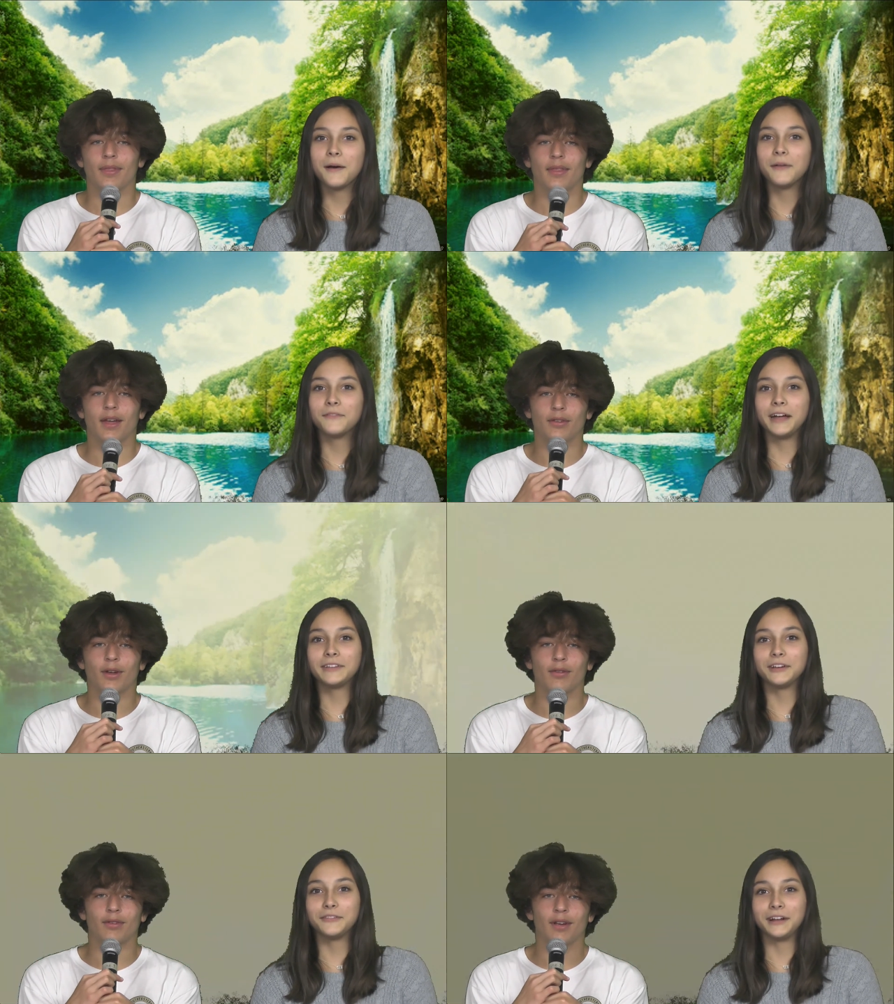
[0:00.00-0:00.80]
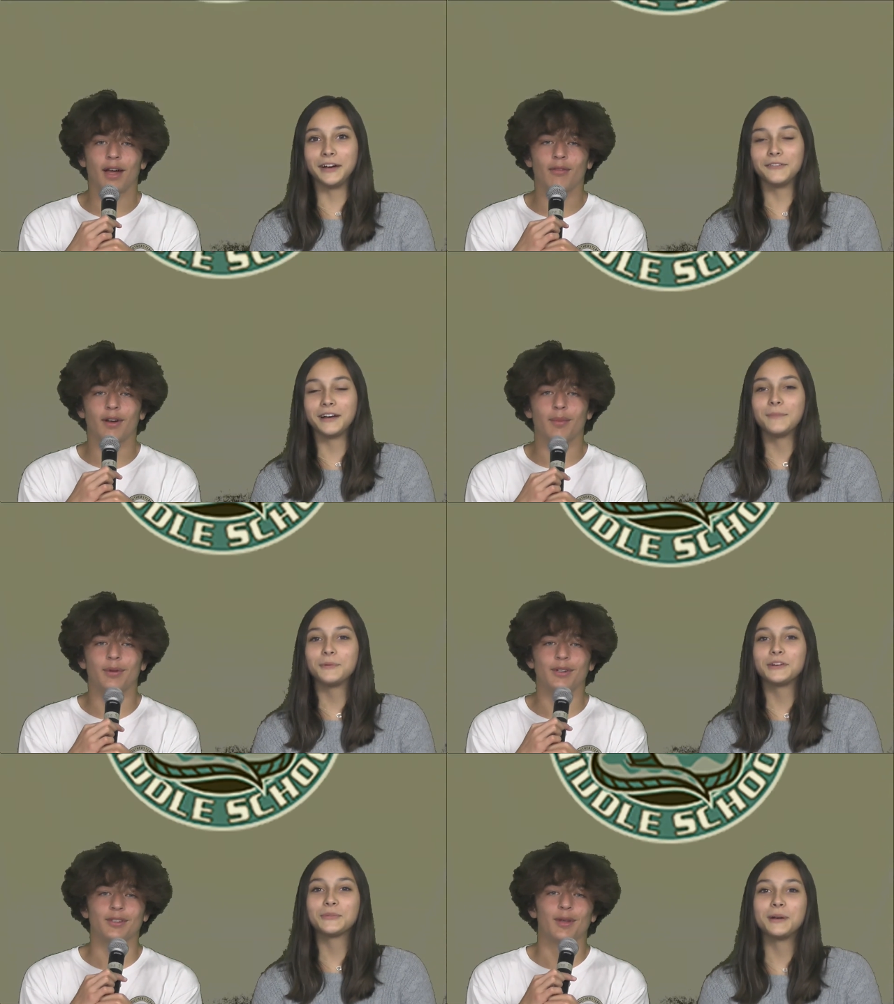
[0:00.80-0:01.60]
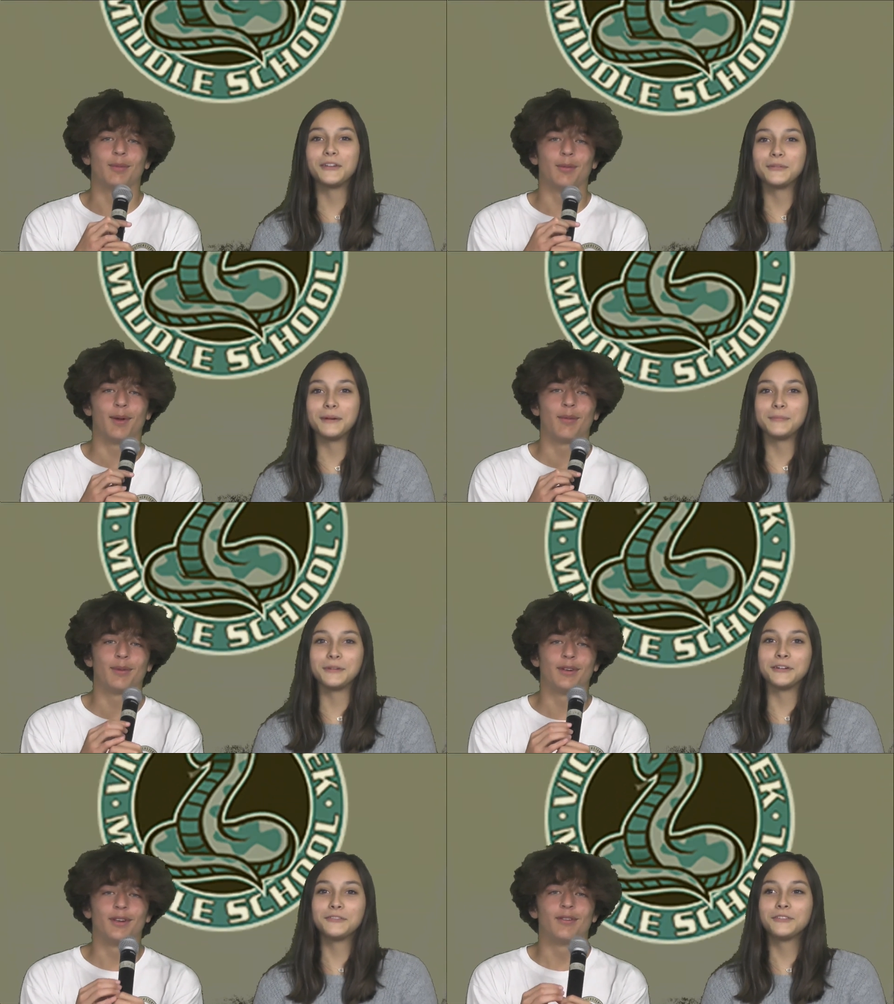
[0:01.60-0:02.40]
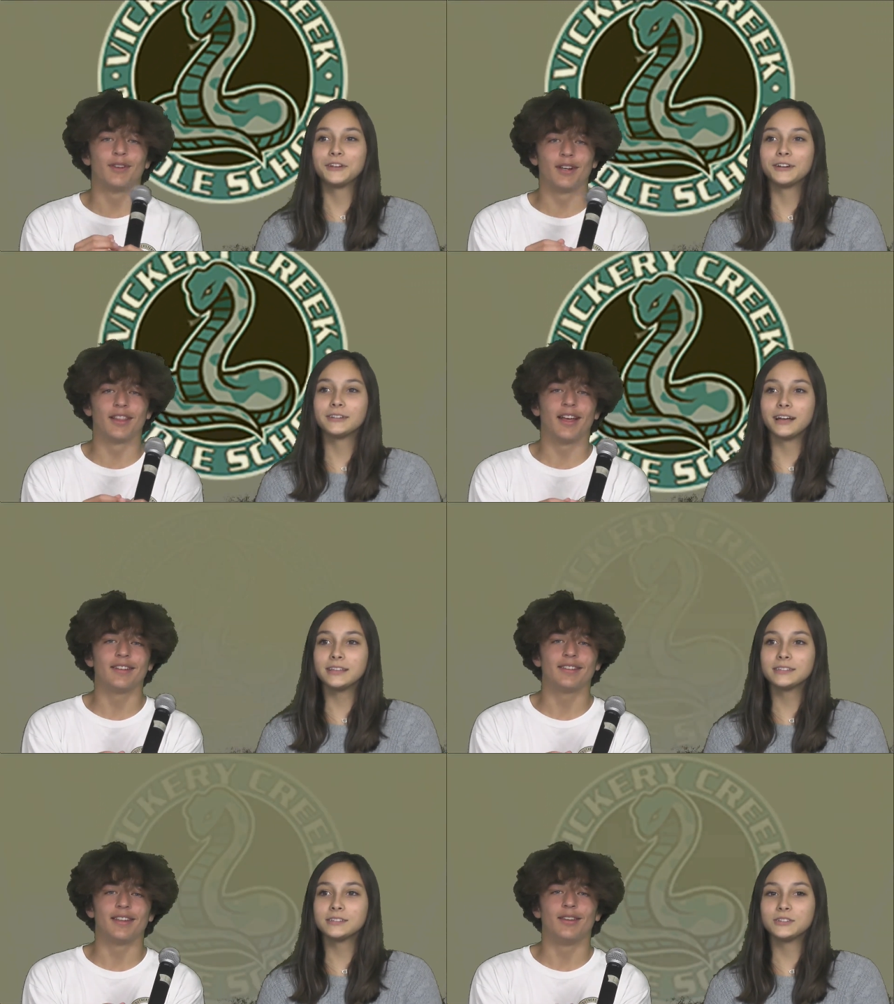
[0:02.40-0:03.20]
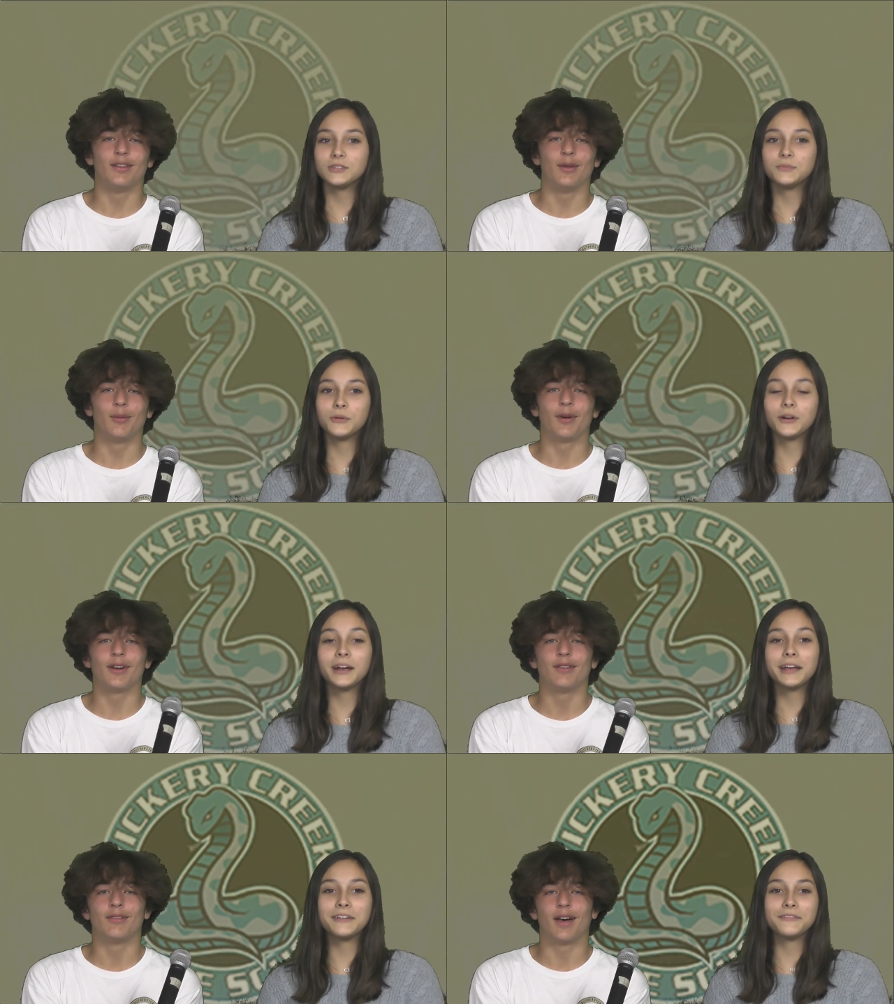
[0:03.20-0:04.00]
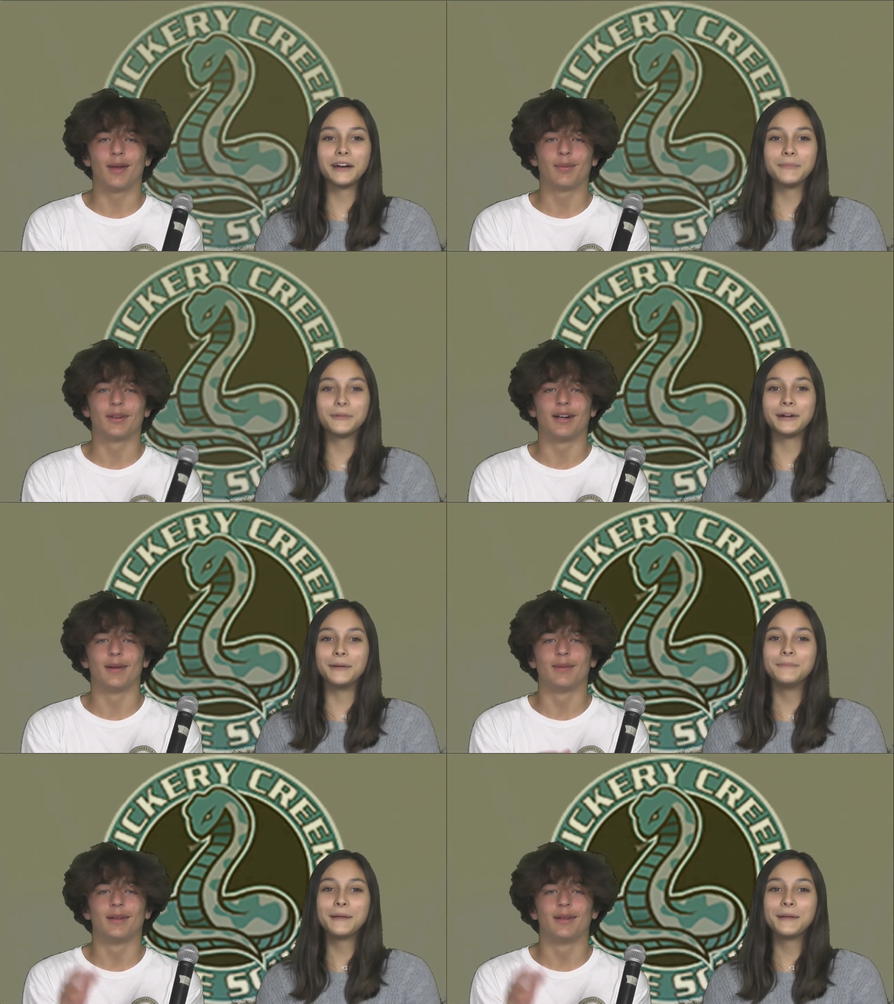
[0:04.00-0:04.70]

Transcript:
Speaker 1: That's all for now, Vipers. Remember, fear less and do more. Viper up.